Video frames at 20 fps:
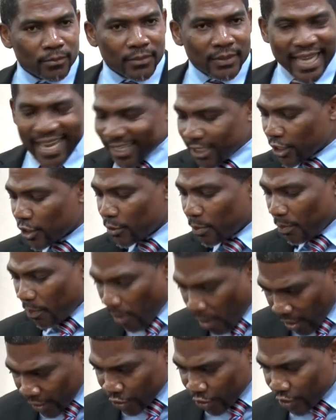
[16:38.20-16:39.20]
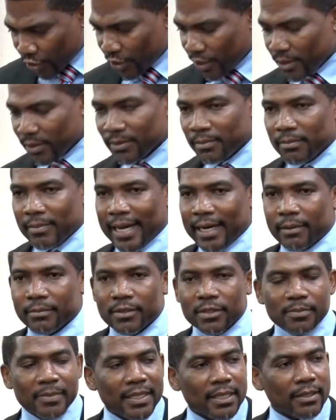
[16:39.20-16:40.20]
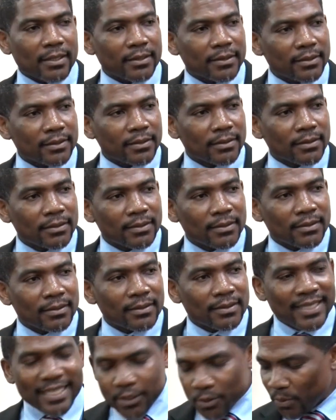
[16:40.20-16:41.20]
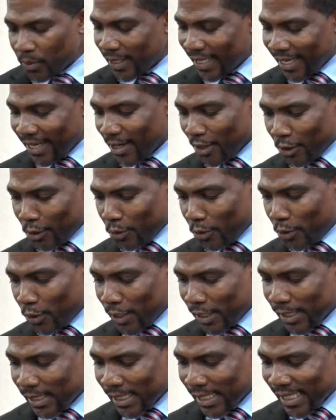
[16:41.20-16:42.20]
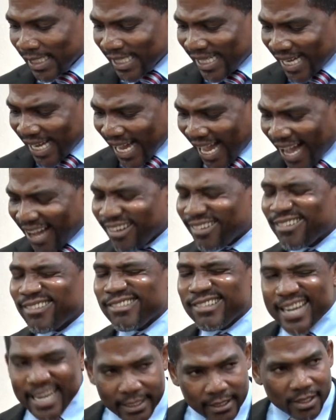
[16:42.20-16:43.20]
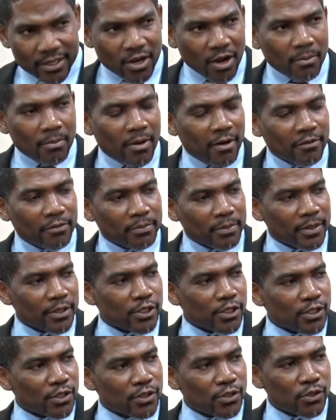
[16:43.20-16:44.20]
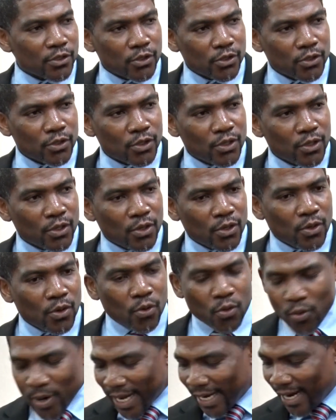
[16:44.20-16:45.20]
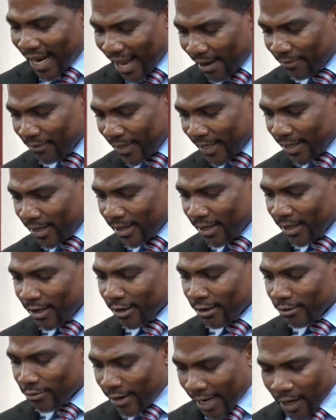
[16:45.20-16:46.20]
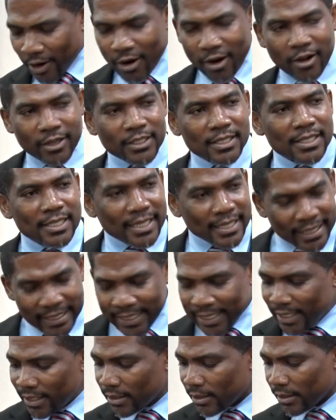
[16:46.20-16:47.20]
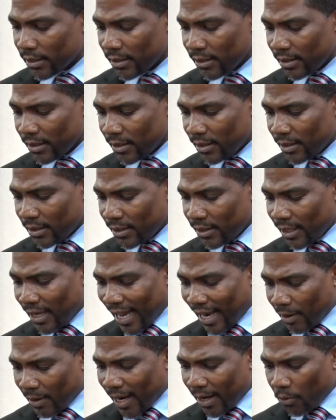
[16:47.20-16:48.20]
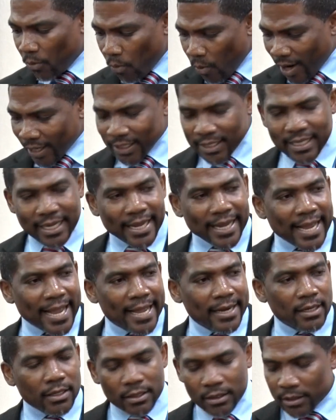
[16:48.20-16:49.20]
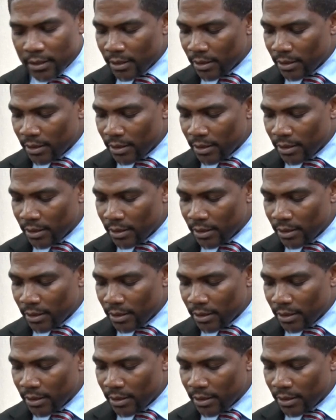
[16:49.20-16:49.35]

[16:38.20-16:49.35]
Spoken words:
Expunged, Madam Speaker. This will include a greater number of persons who can have their records clean and can once again